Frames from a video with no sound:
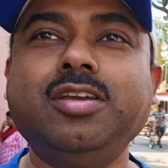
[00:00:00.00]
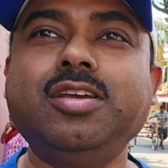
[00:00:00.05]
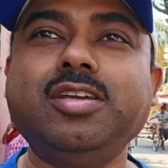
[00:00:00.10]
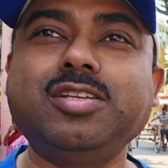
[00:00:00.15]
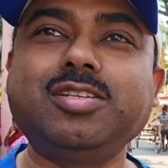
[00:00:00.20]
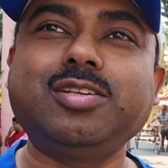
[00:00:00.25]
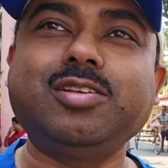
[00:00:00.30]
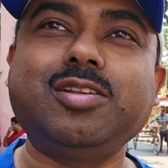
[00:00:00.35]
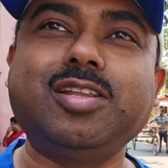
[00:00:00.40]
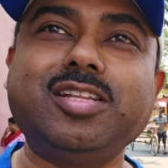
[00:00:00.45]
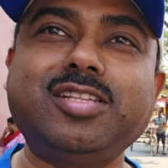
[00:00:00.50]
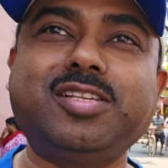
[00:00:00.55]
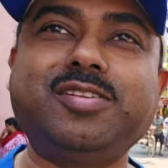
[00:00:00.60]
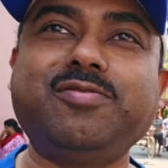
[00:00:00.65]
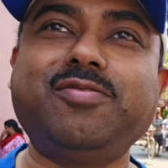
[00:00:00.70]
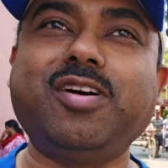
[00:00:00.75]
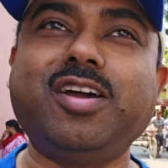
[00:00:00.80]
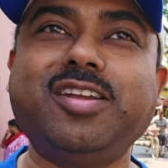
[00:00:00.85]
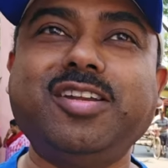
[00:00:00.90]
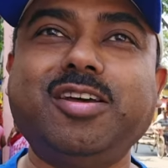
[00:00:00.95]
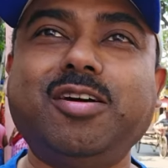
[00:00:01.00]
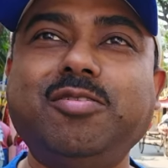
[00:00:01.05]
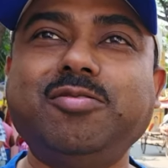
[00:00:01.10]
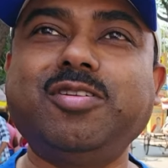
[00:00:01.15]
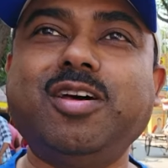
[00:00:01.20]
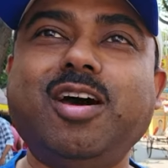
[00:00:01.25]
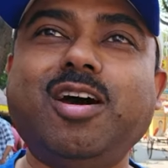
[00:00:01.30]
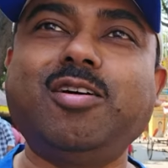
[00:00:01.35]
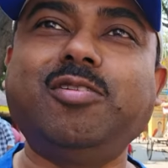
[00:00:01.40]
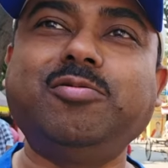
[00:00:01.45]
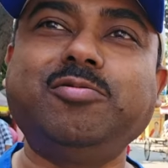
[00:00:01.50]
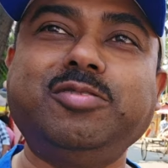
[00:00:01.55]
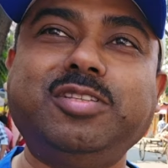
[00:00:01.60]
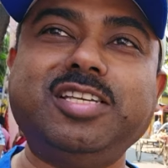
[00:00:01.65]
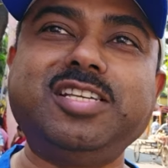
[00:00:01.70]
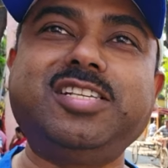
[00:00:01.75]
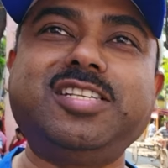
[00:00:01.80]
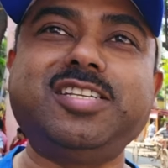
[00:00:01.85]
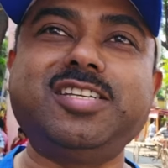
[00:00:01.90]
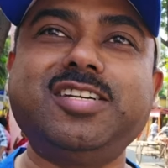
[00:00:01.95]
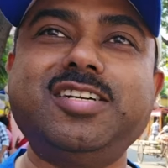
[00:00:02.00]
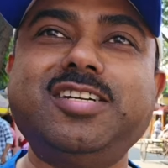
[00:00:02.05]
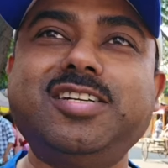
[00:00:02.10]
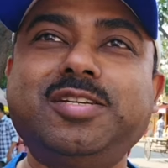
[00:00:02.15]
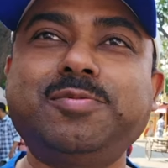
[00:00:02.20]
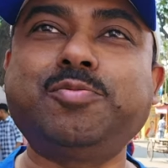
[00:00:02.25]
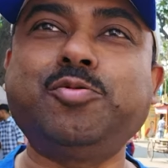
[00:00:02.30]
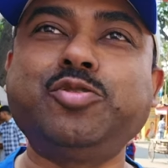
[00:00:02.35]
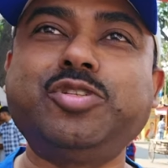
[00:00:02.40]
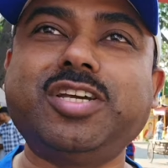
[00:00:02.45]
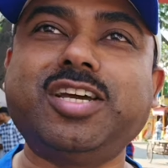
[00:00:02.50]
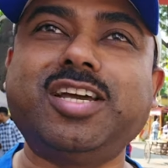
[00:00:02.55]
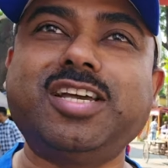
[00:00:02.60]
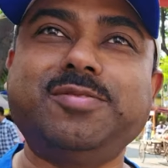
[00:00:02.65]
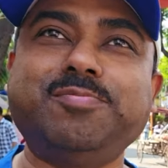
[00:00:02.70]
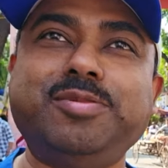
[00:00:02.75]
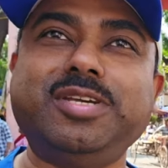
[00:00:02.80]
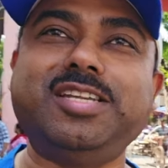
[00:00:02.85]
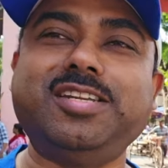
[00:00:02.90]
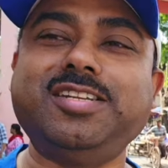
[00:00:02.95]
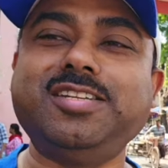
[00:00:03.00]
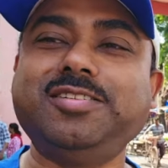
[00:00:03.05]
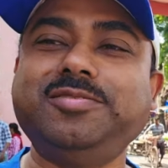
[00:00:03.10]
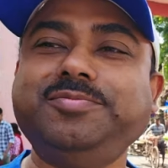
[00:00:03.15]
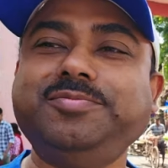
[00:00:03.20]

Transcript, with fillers: So let's find out how this year's puja has been.